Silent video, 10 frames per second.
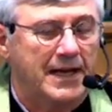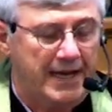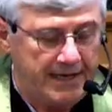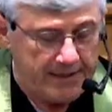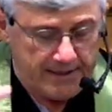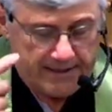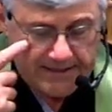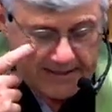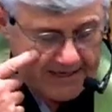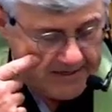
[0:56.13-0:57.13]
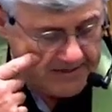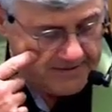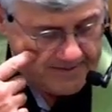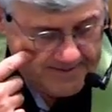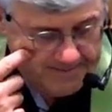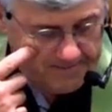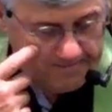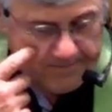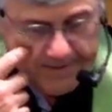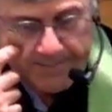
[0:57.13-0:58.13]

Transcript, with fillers: And it's like the